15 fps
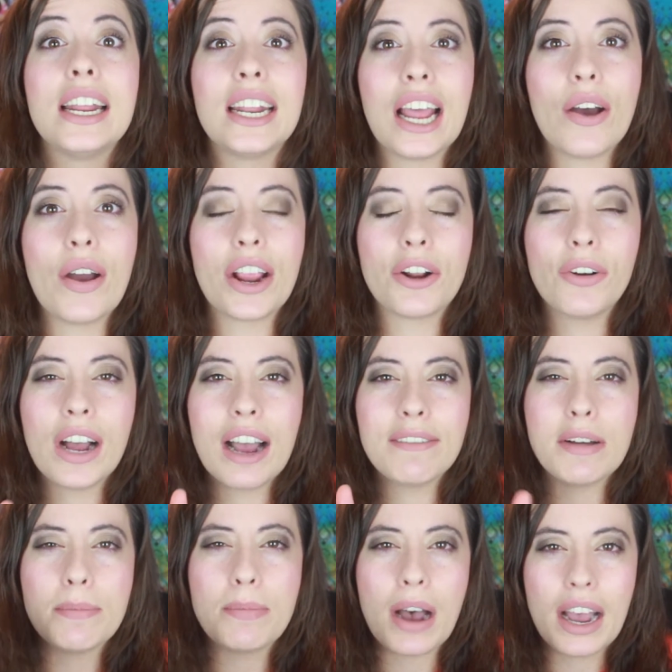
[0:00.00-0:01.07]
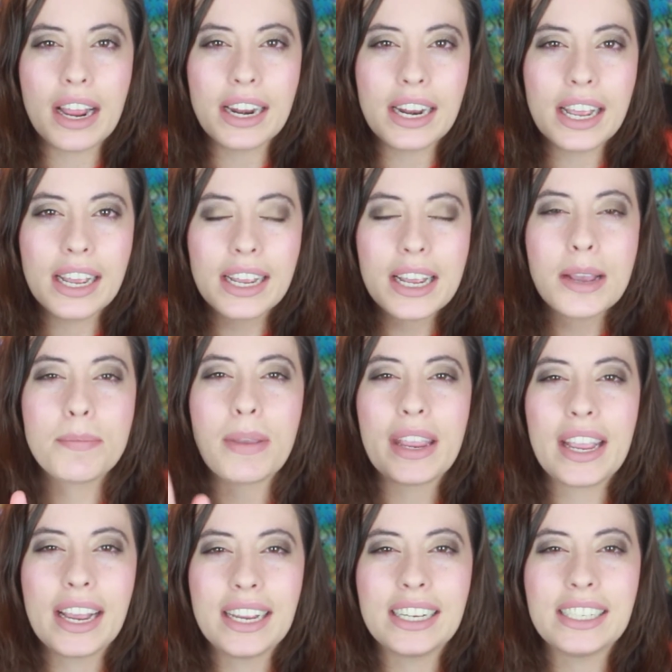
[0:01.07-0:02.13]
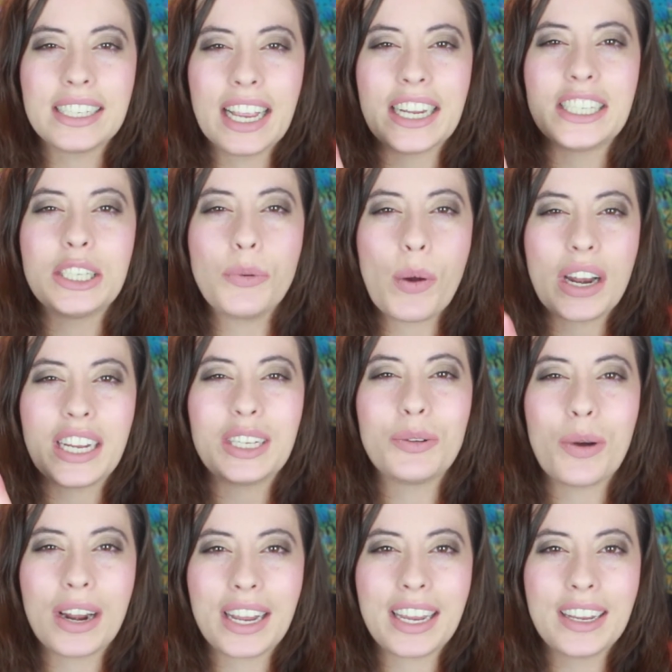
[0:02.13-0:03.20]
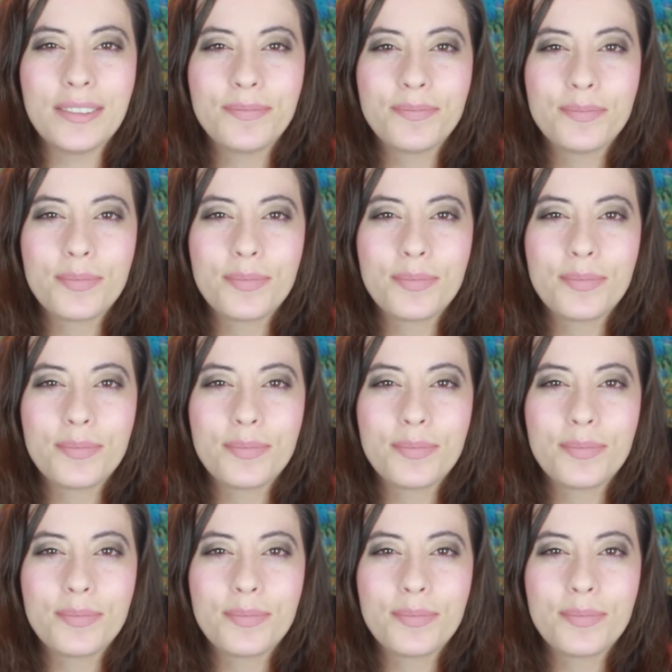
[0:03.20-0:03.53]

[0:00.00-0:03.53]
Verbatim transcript: Now, I don't have a bun because it's 2020